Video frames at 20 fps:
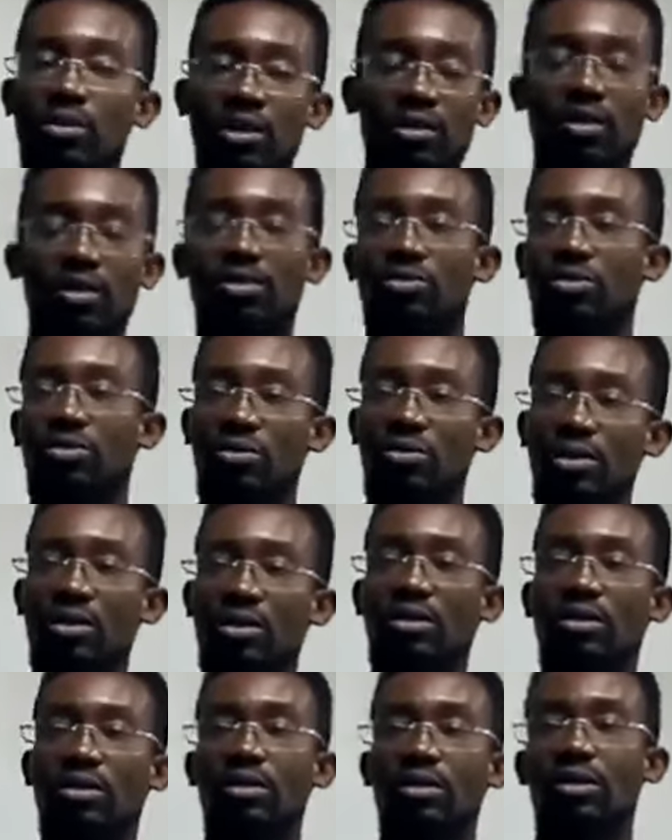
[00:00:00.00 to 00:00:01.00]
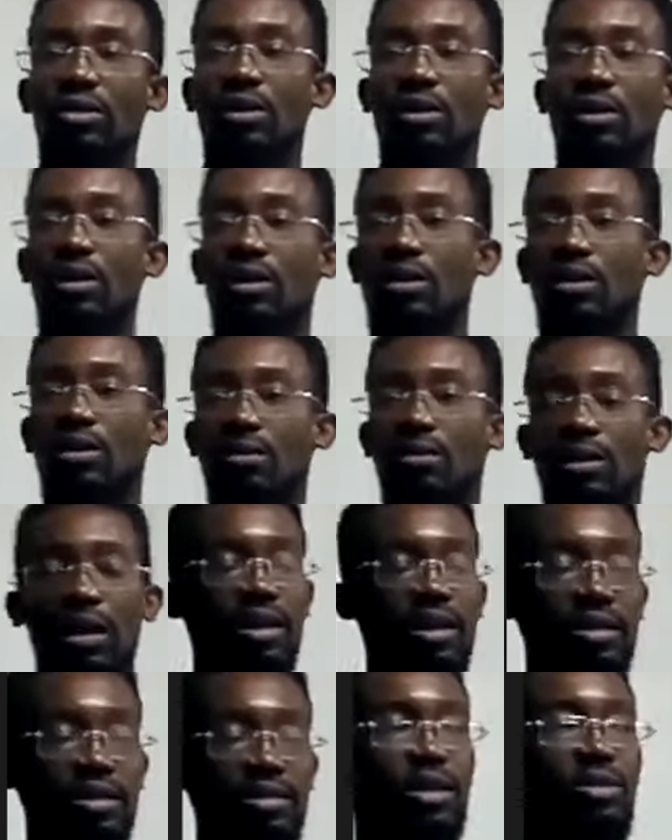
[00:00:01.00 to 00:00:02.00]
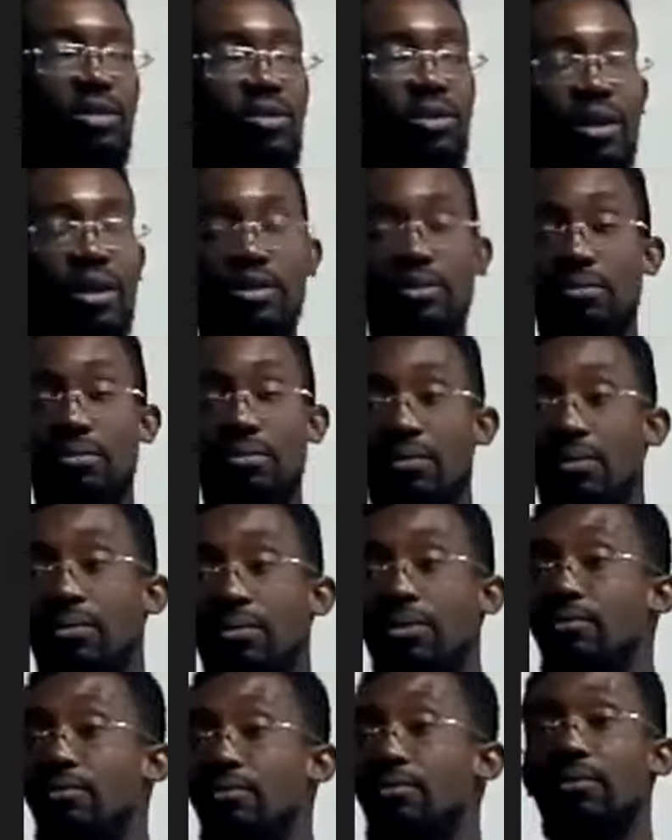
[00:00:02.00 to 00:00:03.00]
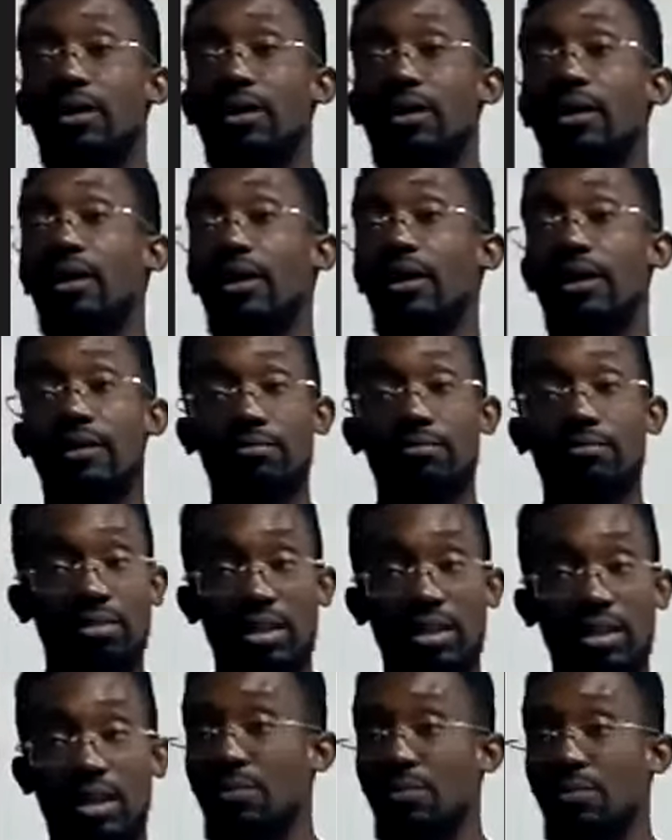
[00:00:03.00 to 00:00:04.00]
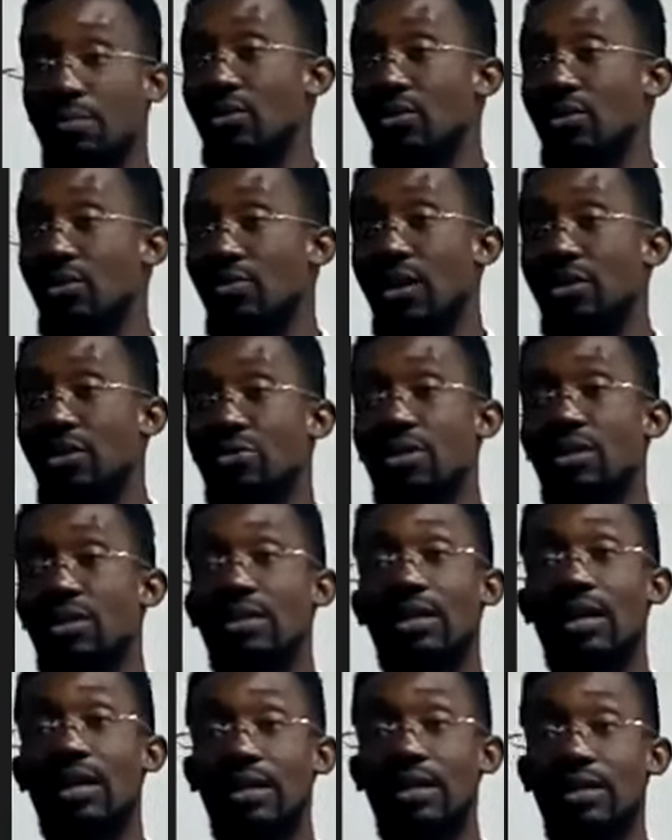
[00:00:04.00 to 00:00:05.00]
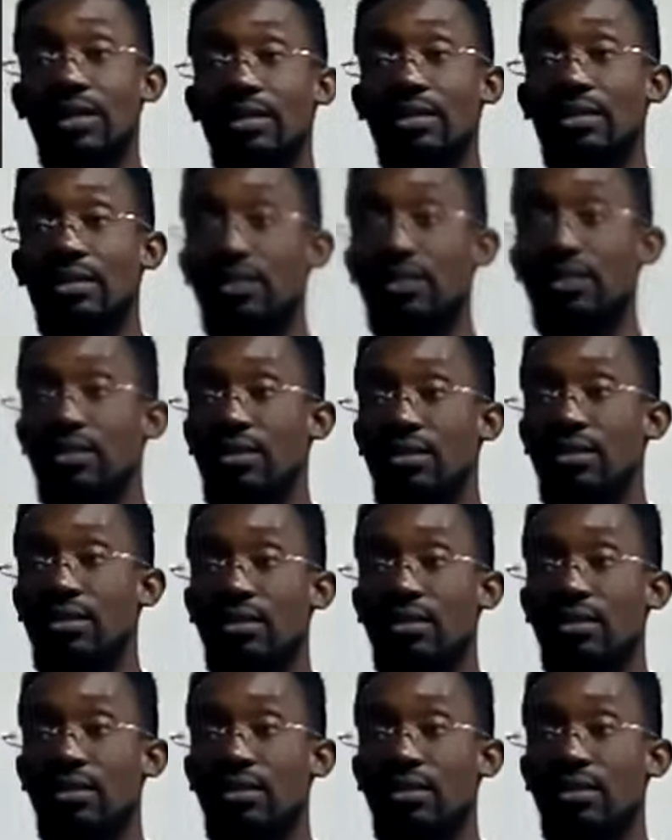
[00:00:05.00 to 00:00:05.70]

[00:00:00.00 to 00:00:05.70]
unnecessary risks. They are less arrogant. 70% of our traders are ladies.